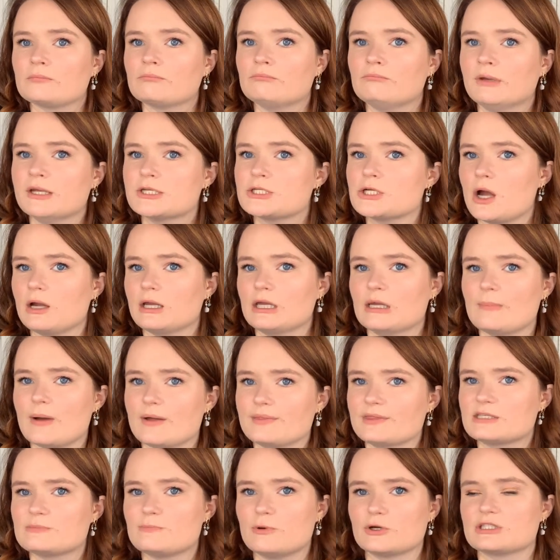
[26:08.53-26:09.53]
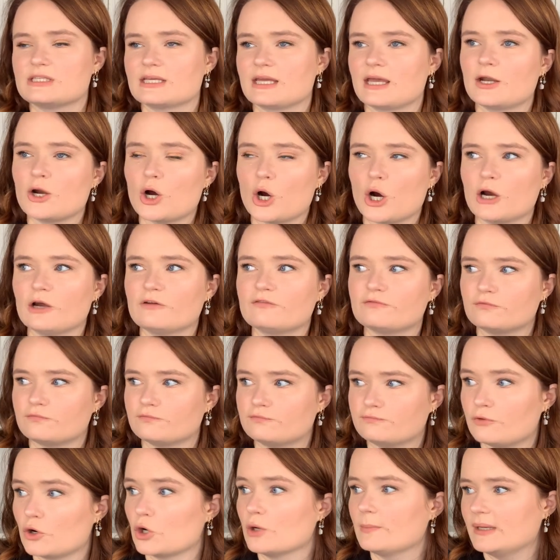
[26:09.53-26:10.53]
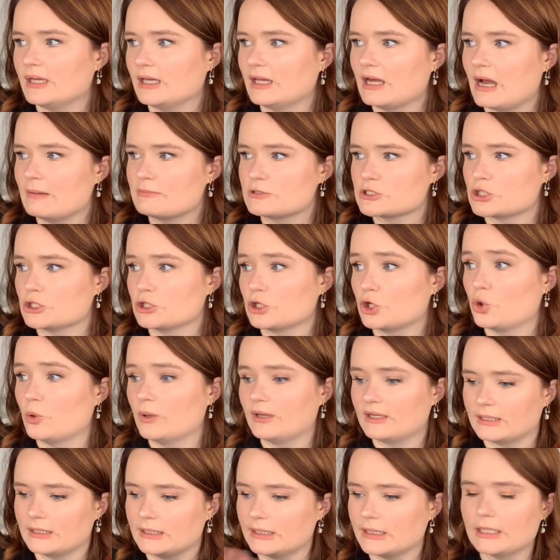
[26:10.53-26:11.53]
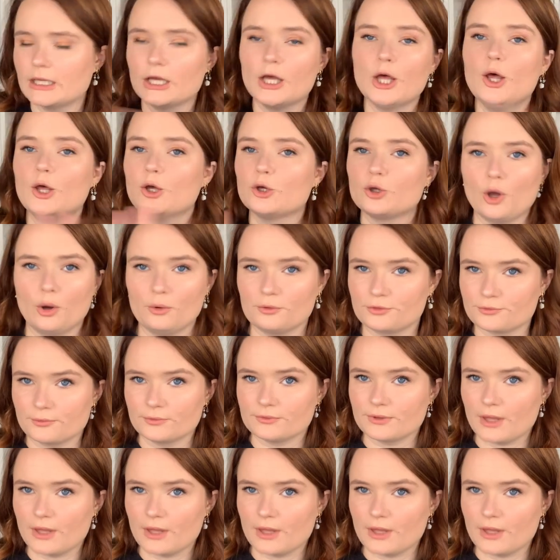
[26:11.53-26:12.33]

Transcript: Me talking about these books again are for me. I'm just gonna quickly go through